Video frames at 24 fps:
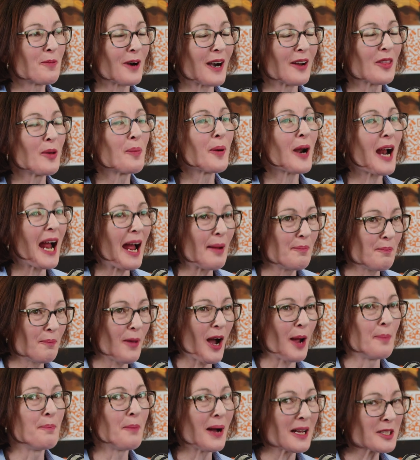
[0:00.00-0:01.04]
brother, but
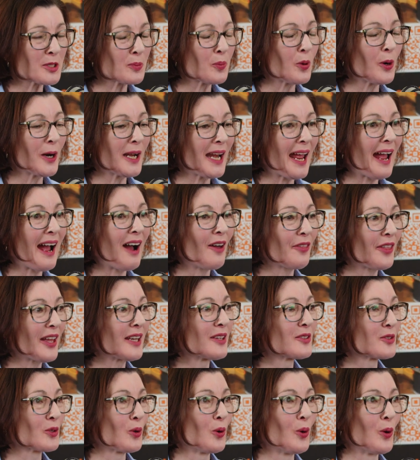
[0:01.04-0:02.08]
I must point out that
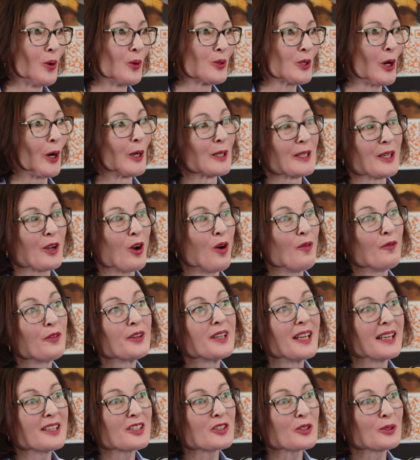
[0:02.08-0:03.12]
it's all totally
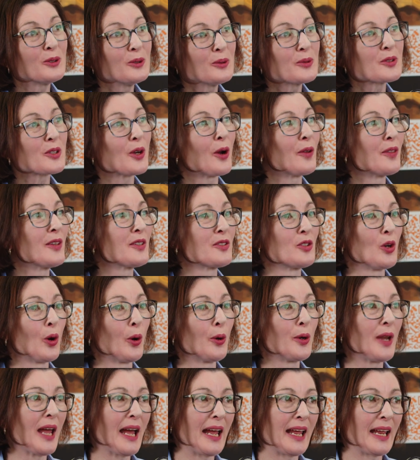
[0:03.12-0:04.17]
confidential. Yeah. So there's no
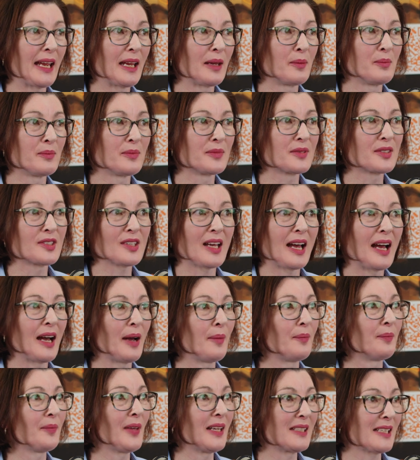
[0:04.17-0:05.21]
names
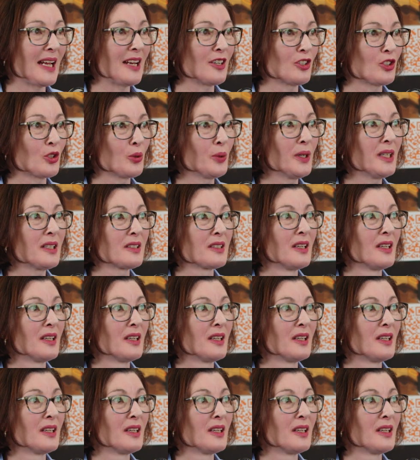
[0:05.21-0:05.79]
attached to it.